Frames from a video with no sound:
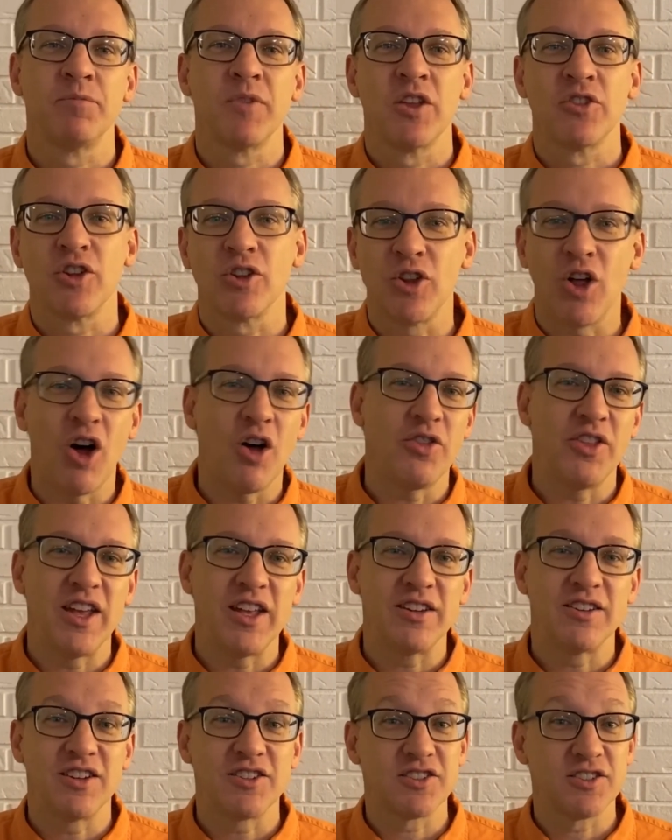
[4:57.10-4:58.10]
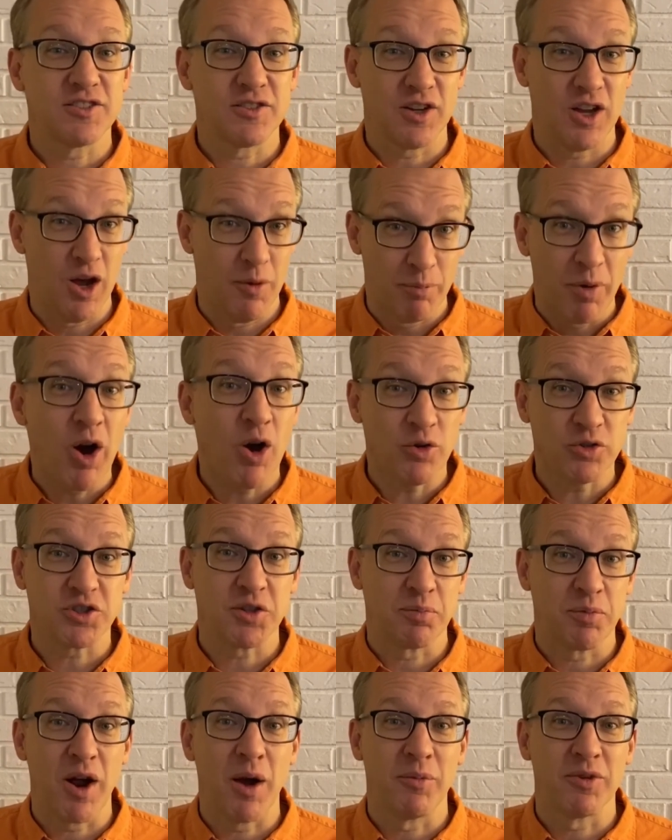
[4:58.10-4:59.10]
The law then doesn't oppose the
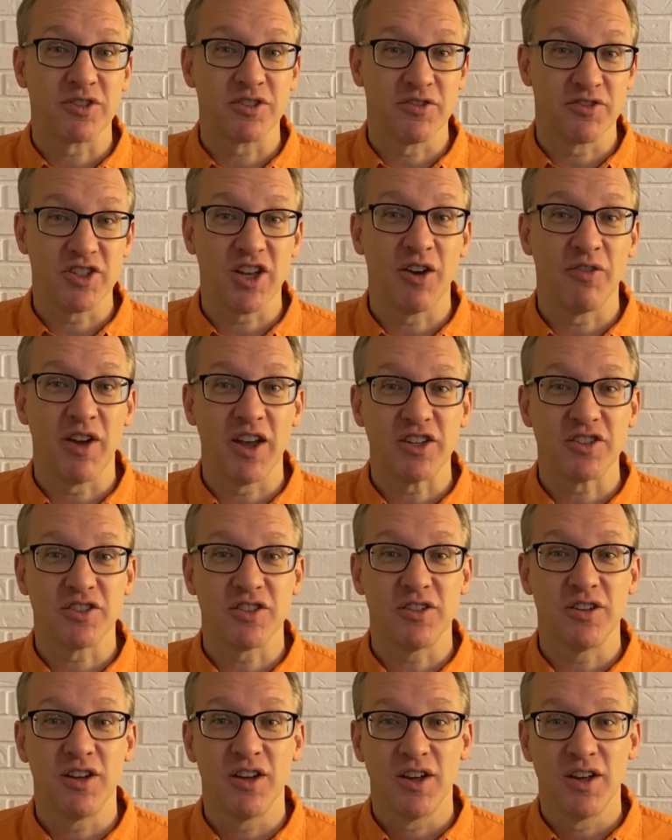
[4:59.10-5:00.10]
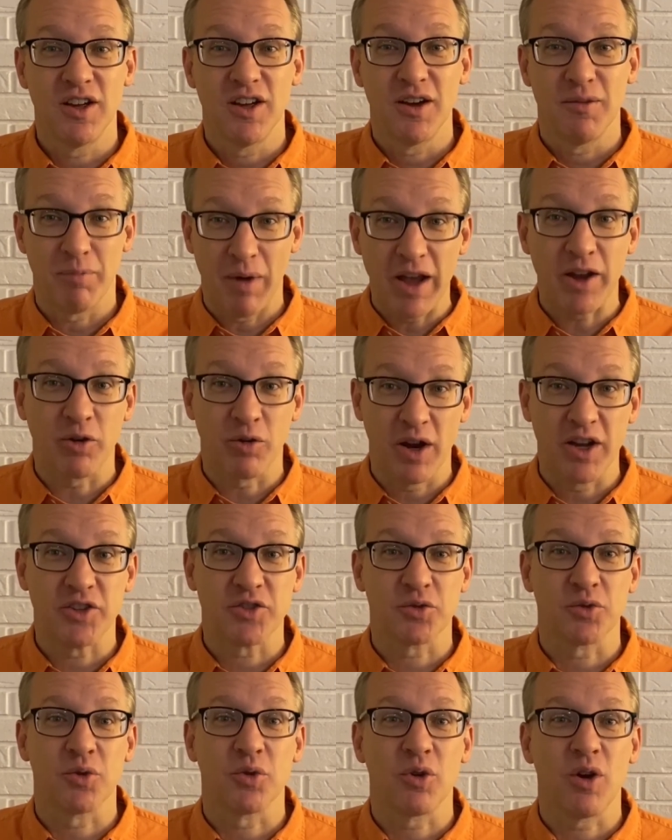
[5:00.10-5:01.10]
promise of salvation by grace
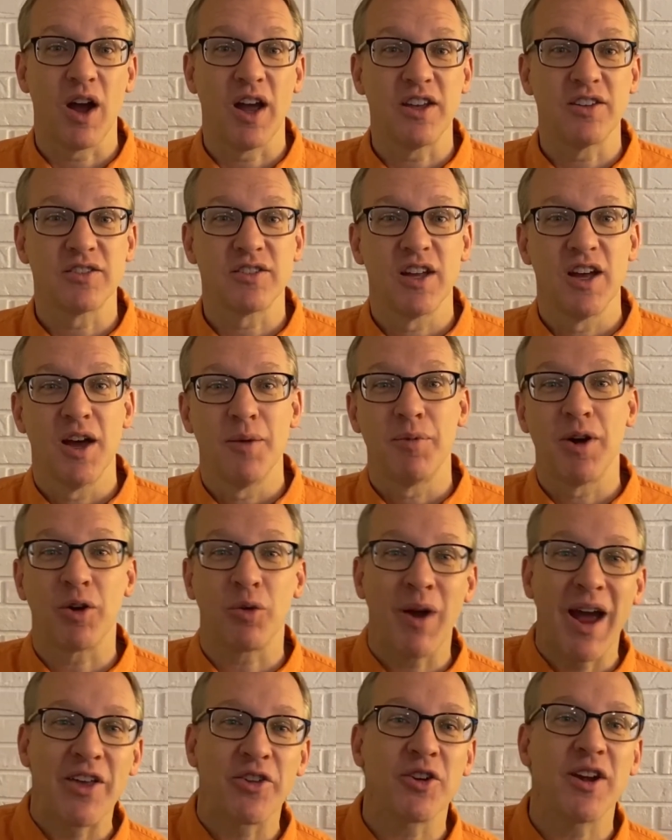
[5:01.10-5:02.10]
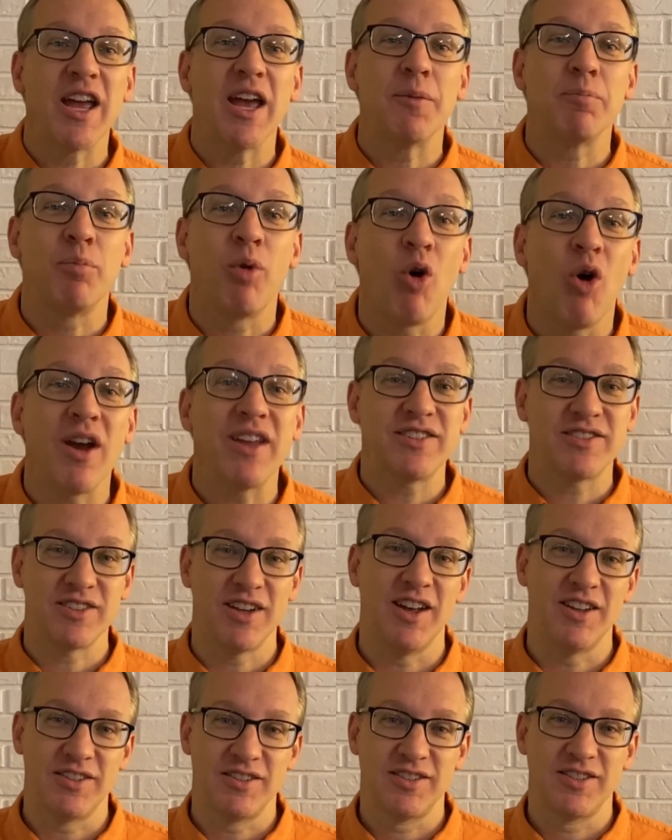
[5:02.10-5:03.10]
through Christ, but rather it points
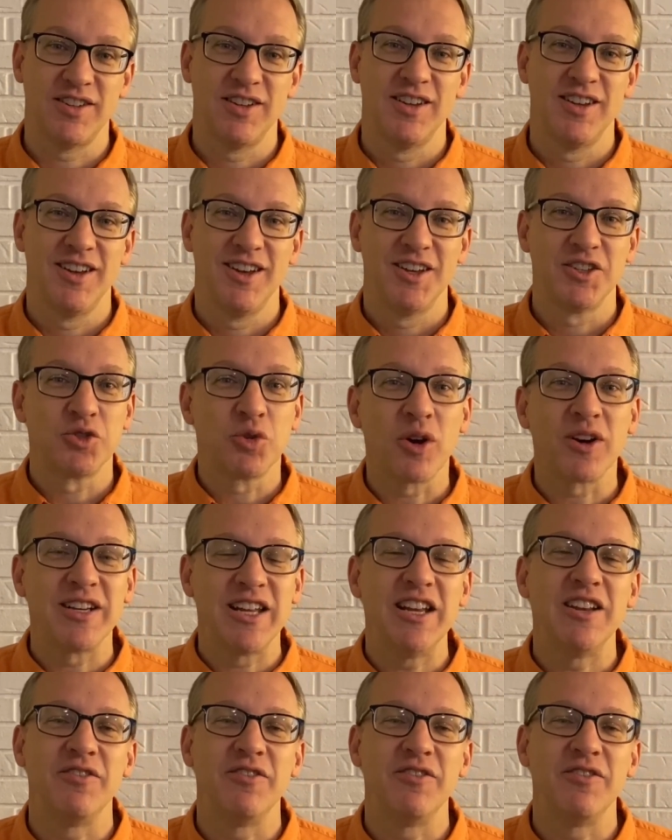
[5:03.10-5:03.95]
us to our need